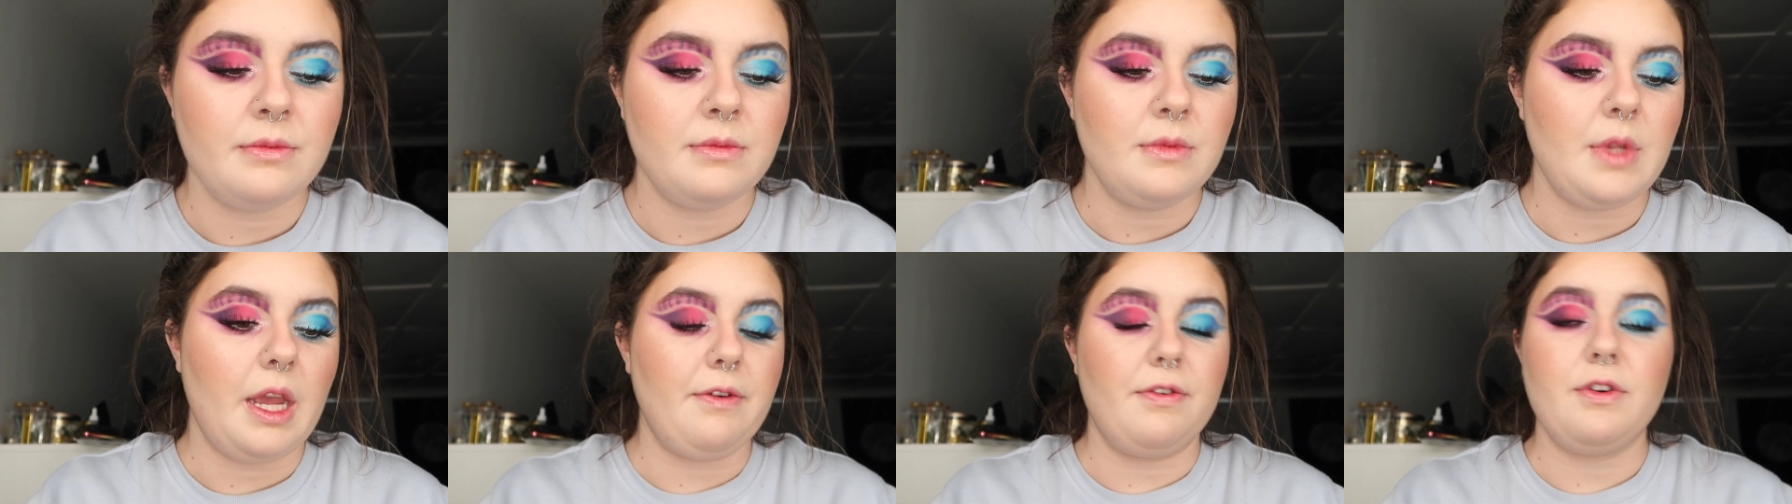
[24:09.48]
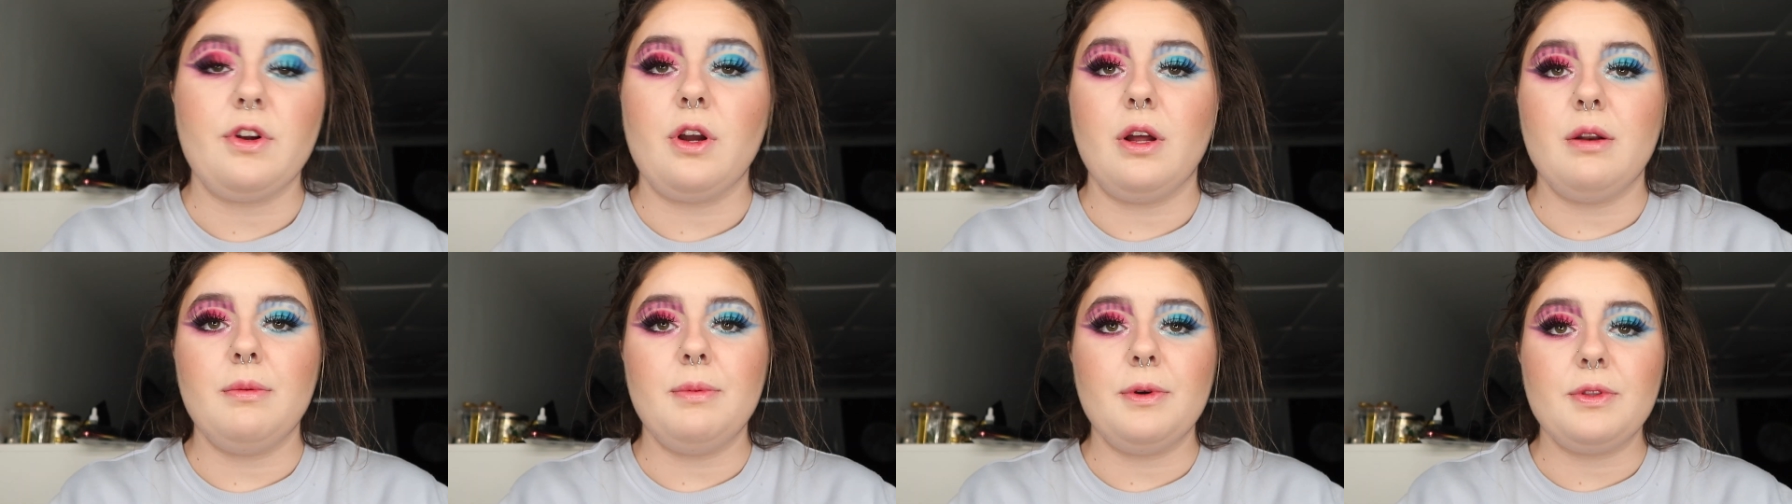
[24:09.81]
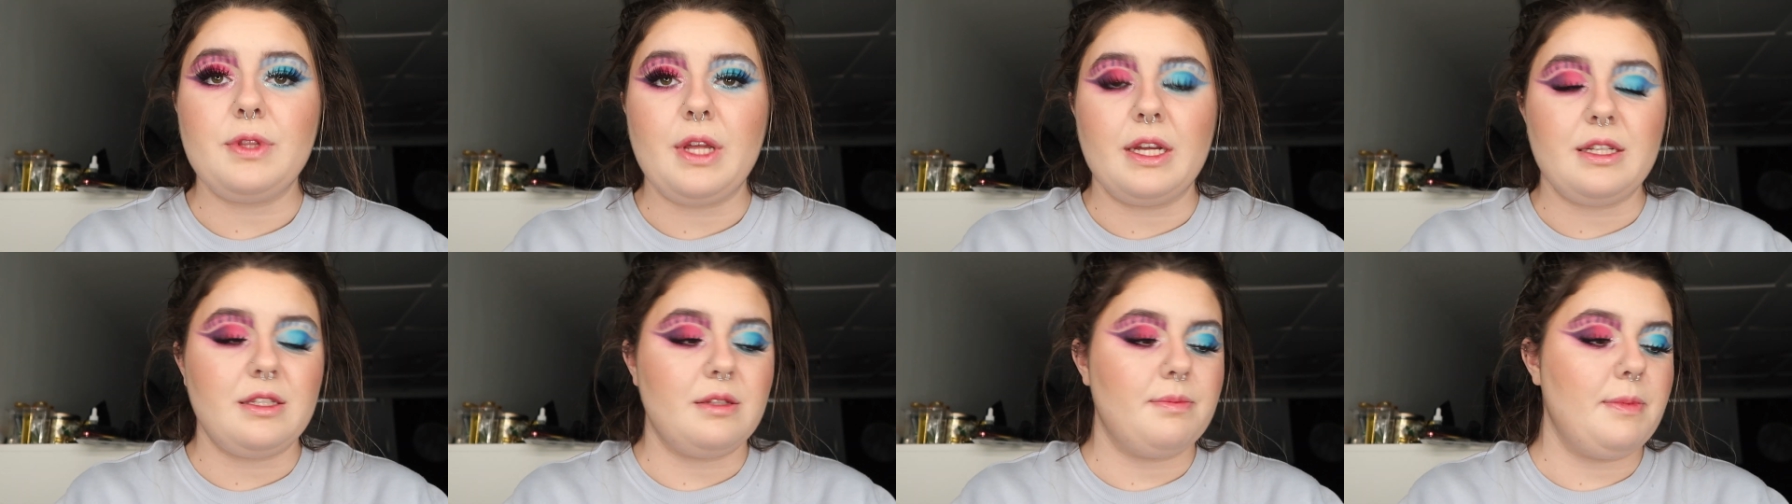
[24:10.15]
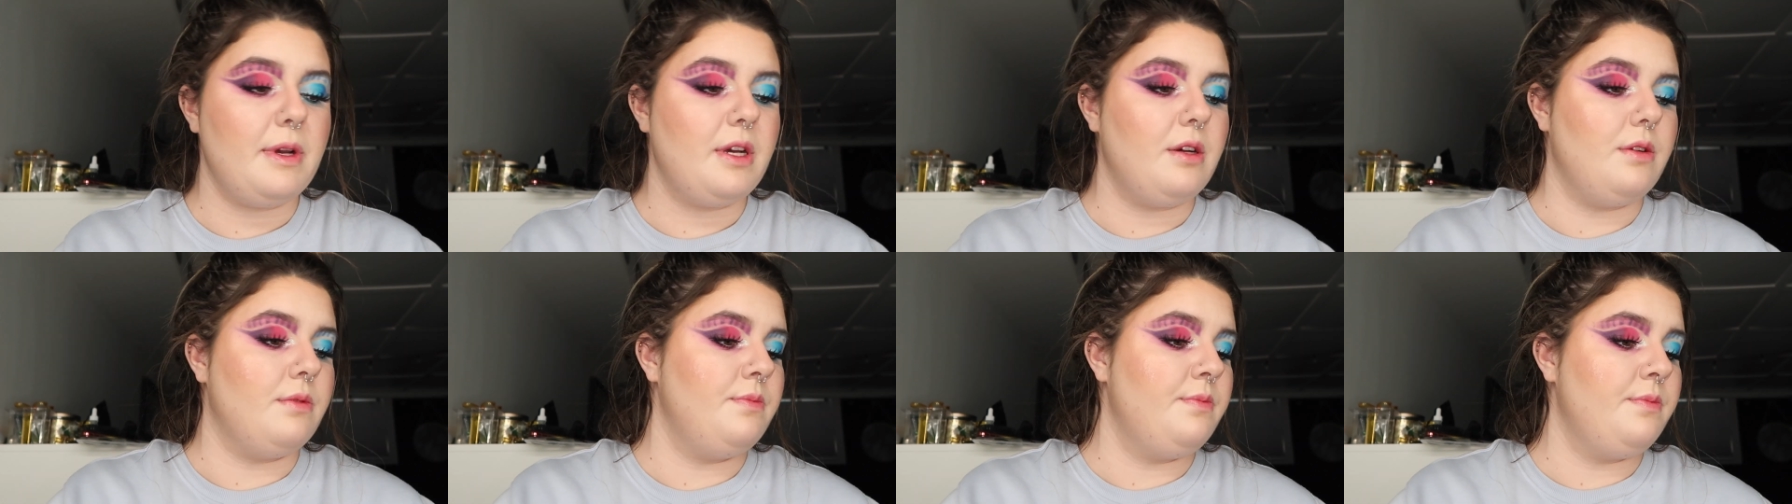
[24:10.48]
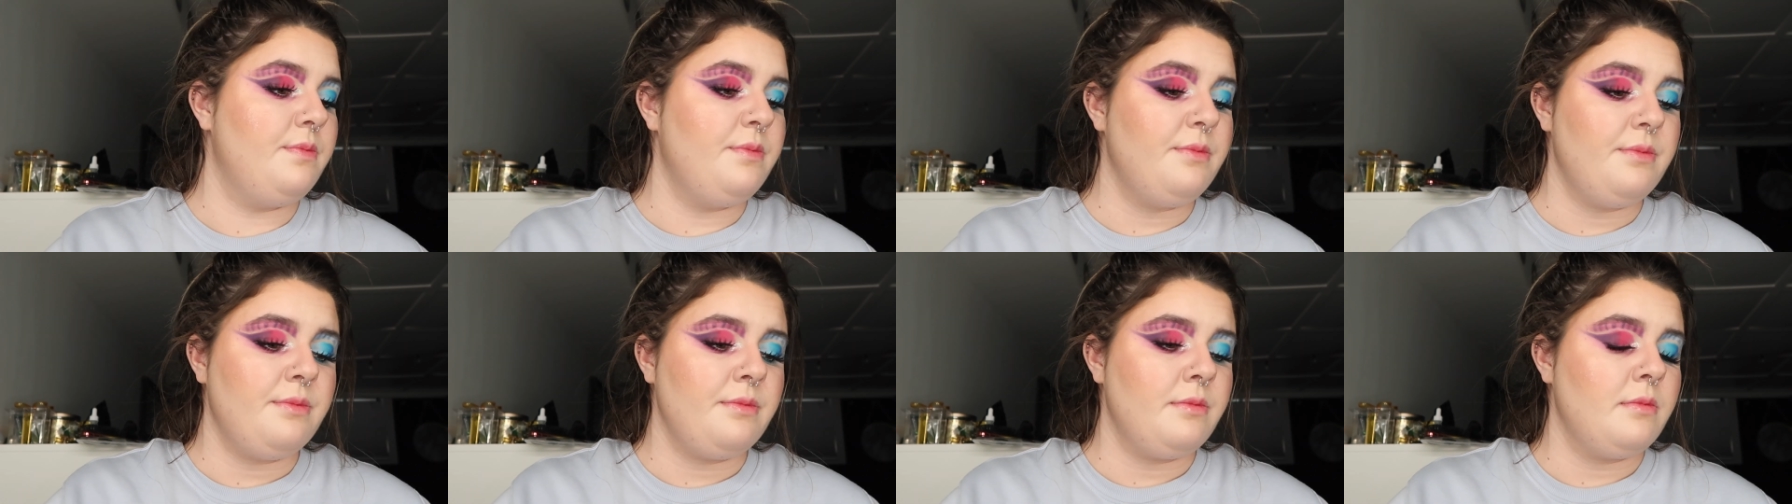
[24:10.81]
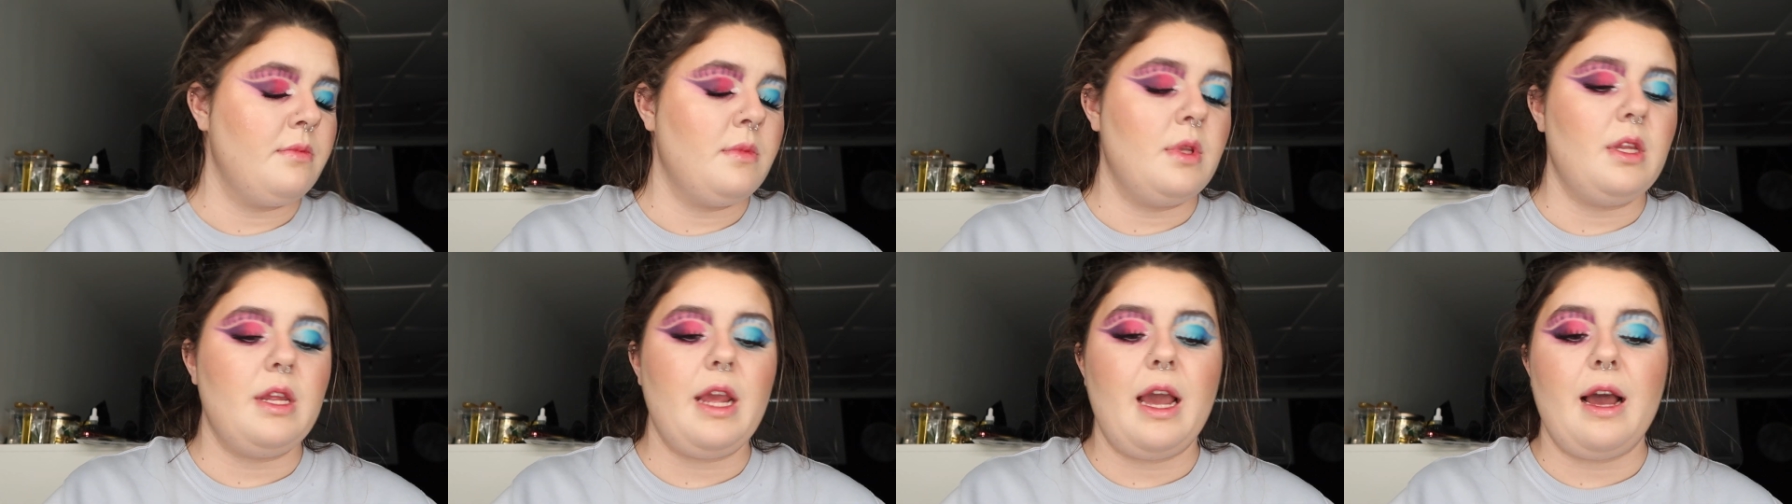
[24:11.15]
I forgot about that smell.
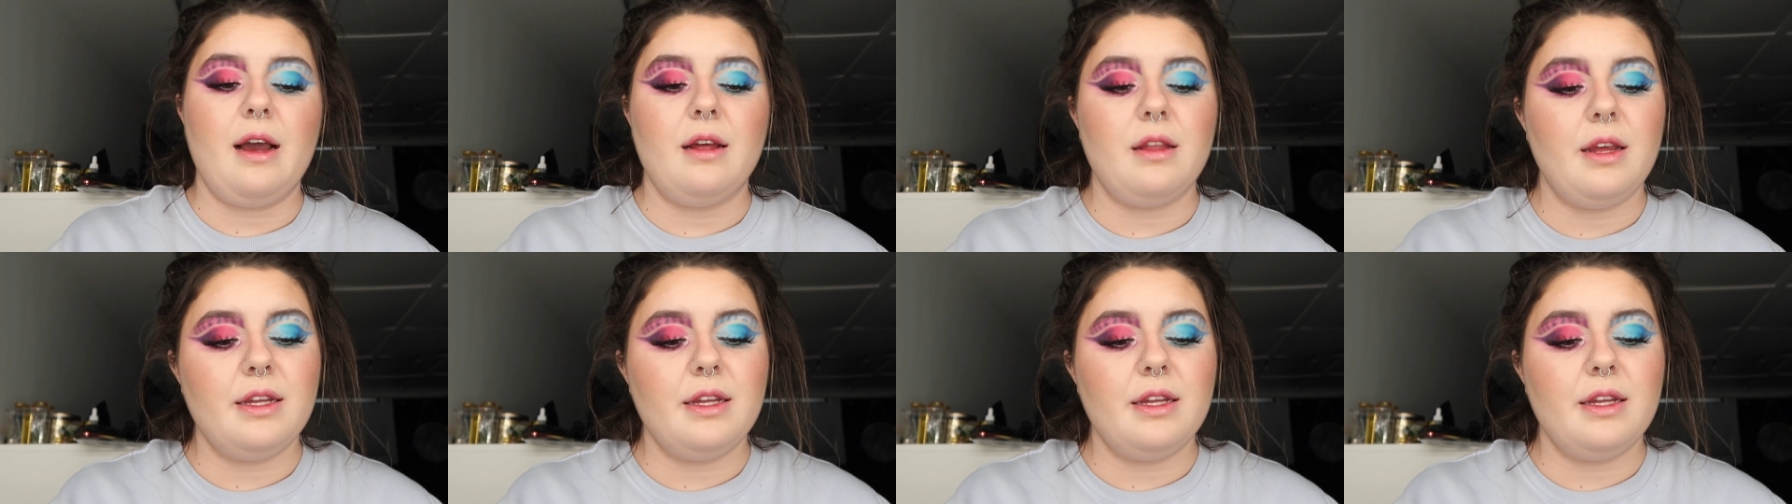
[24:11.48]
Yeah,